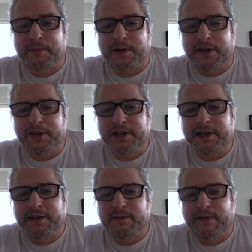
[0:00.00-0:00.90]
up on
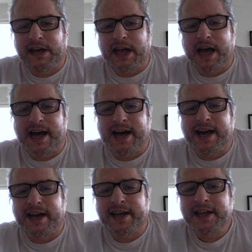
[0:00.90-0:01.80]
the
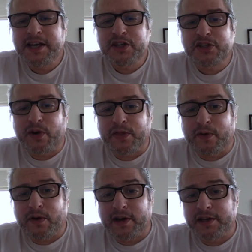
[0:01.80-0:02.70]
vlog, so I
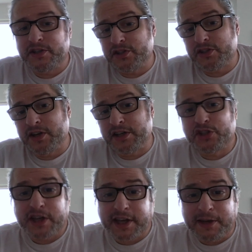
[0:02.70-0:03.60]
thought I'd just uh,
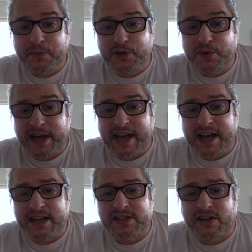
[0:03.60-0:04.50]
check in with you
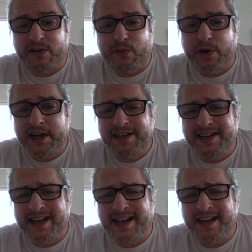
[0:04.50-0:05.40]
guys on a rainy
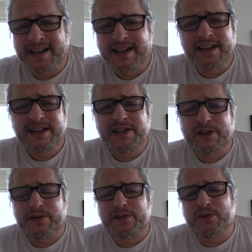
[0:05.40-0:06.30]
day
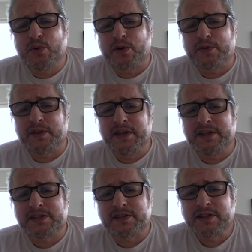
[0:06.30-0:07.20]
here in the
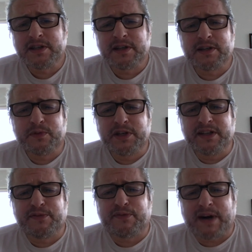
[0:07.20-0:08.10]
Northeast. A
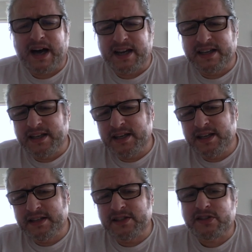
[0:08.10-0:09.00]
really
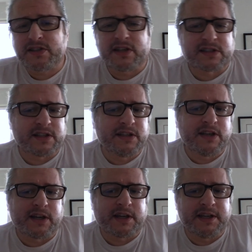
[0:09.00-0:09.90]
foggy, disgusting,
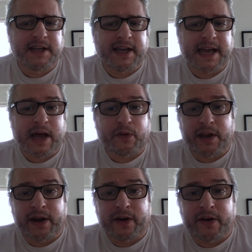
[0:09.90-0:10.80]
yucky day out
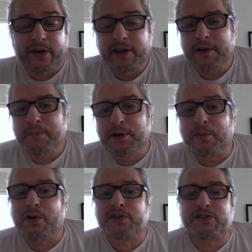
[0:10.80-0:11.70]
there. But I
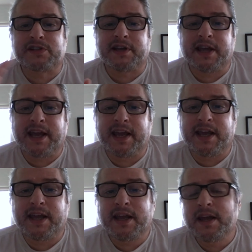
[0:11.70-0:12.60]
wanted to say,
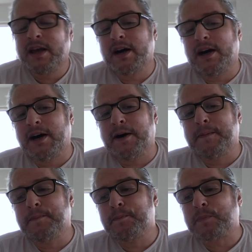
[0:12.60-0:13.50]
hey,
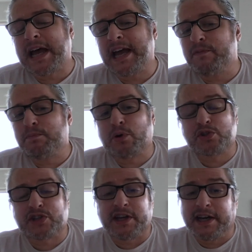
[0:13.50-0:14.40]
um, I haven't
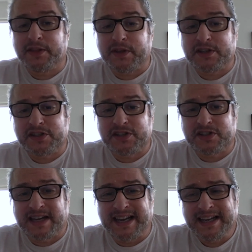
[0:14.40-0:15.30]
posted anything since
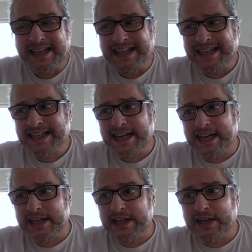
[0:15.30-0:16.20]
I
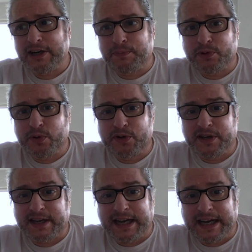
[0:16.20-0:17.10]
kind of uploaded
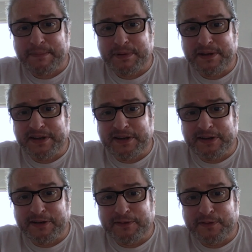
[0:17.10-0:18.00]
a copy
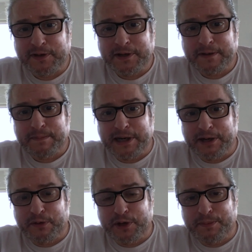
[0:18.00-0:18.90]
of my
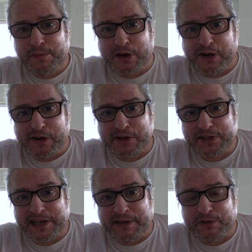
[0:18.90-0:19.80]

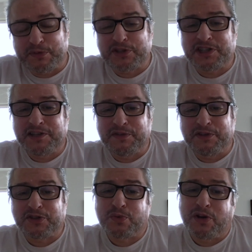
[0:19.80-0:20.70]
remarks after receiving
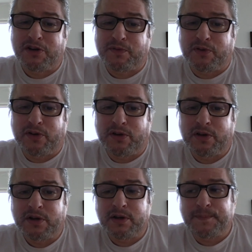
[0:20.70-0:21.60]
this
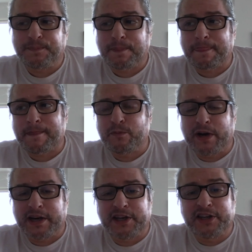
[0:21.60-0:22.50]
wonderful
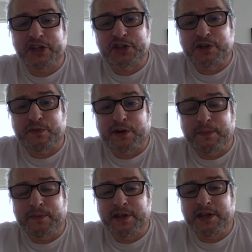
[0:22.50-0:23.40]
recognition
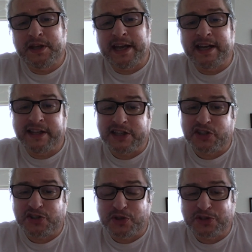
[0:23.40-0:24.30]
from the A L
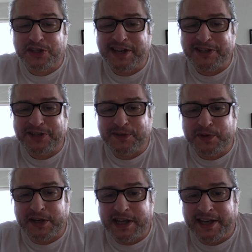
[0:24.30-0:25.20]
S Association of
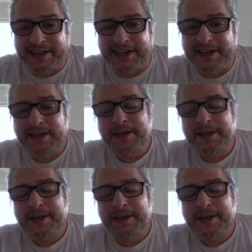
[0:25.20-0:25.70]
Connecticut,